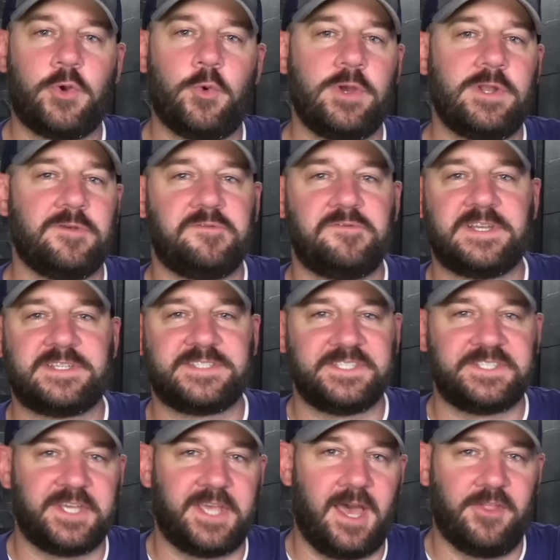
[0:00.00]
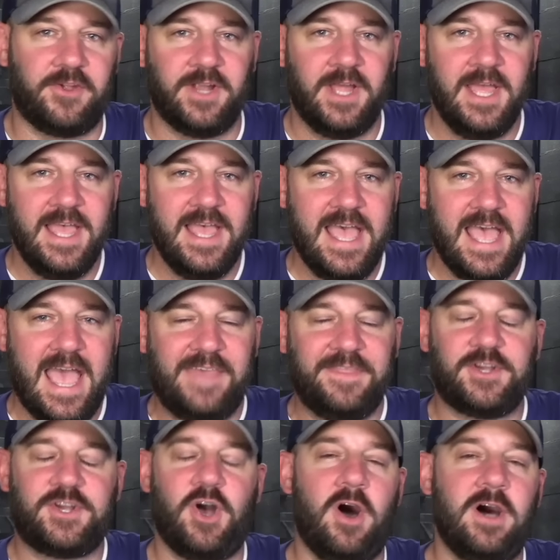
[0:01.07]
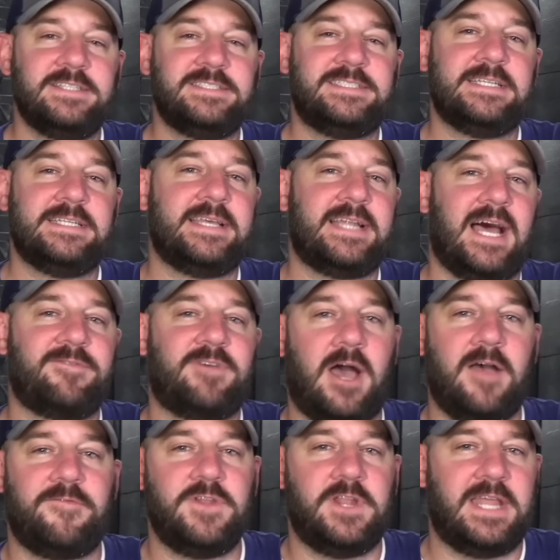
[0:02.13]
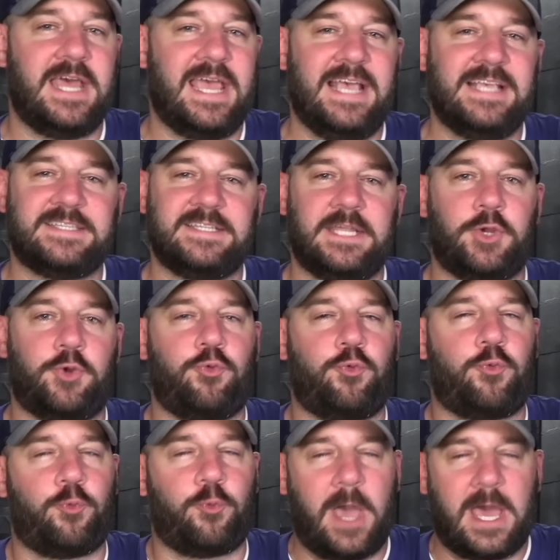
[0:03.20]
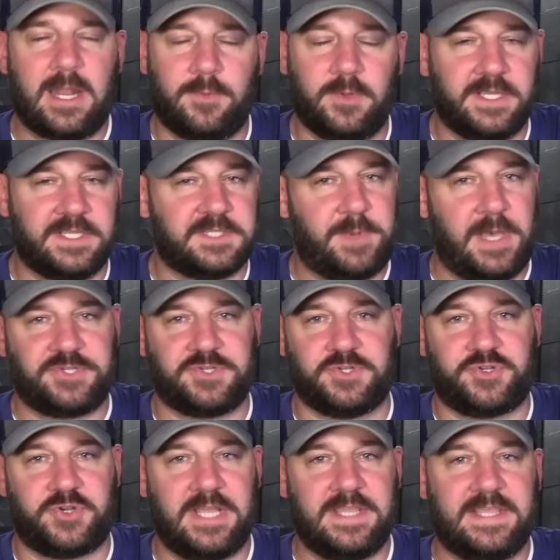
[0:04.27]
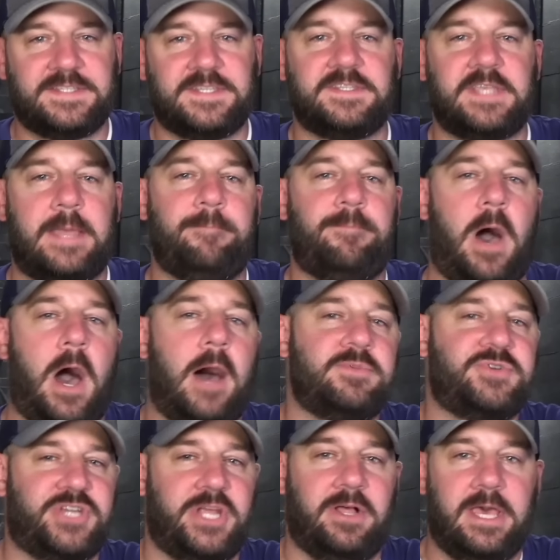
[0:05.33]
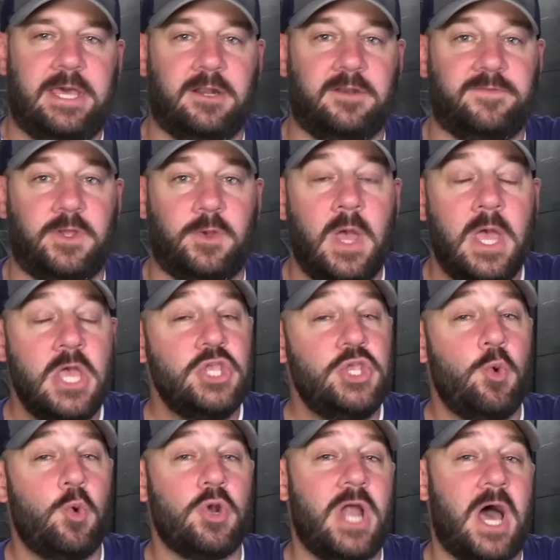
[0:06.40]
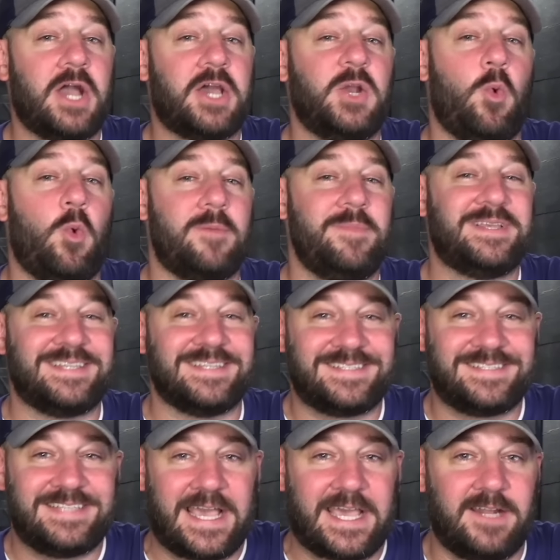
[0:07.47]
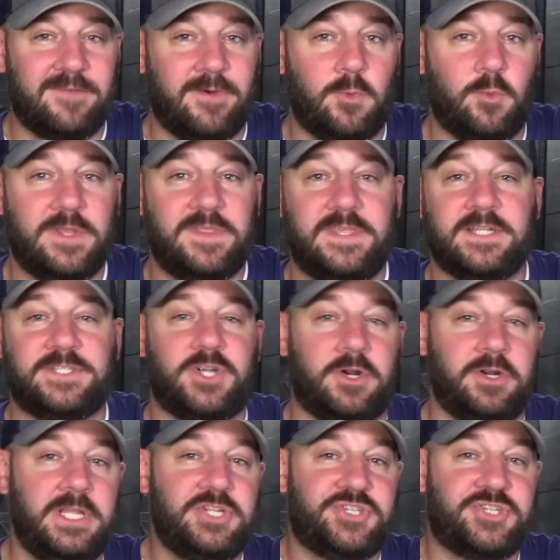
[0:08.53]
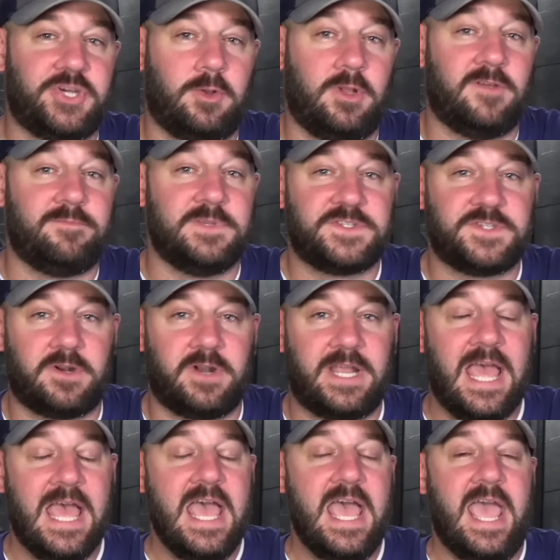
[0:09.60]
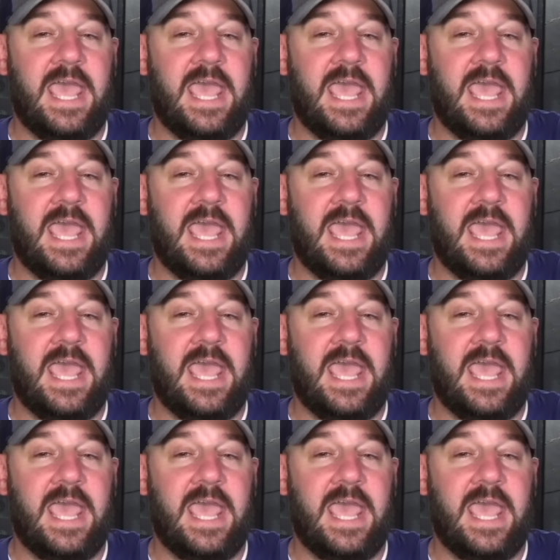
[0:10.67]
we're going to fix it together. And the content that I've got for you today is an incredibly special treat. This is a bombshell interview. You are not going to want to miss a second of it with the Attorney General of Missouri,